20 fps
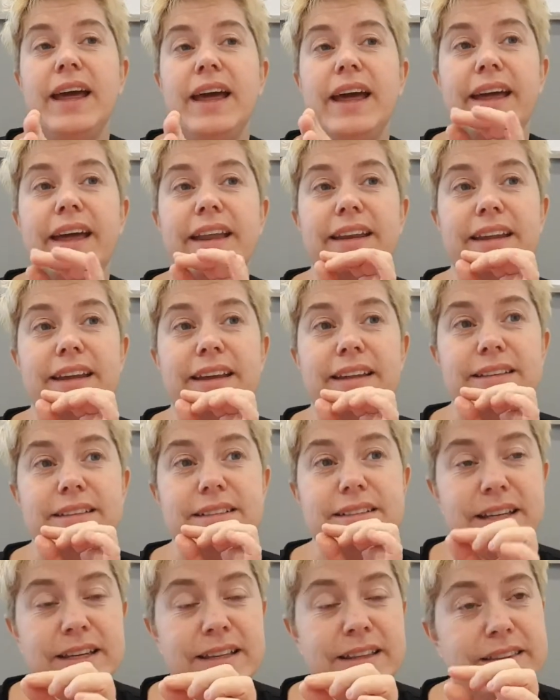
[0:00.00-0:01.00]
and in
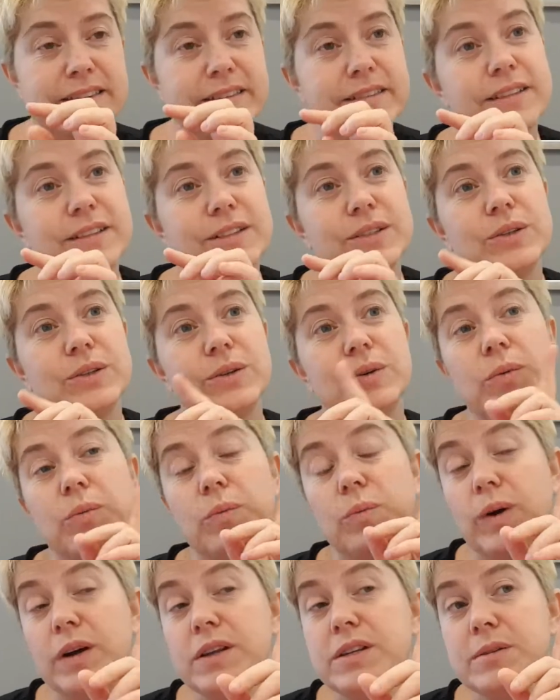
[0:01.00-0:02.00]
the 10th you do
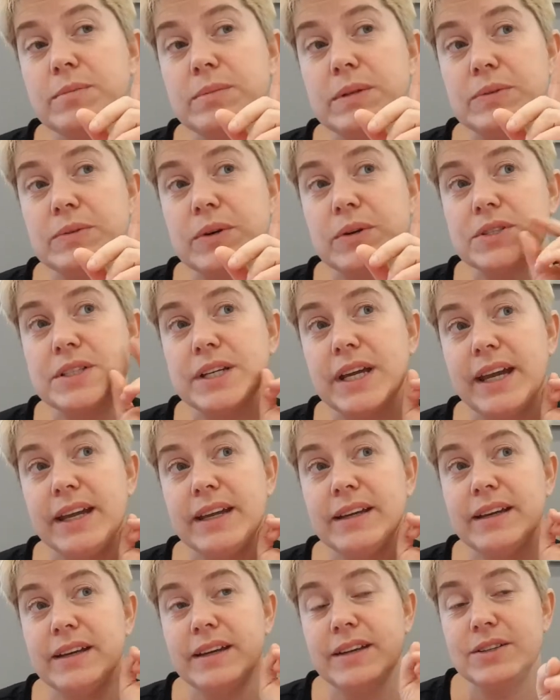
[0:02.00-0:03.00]
1 double
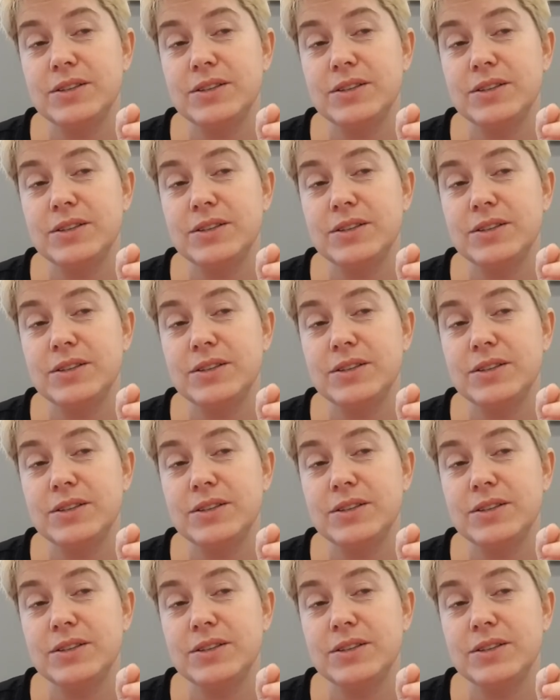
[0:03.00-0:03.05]
crochet,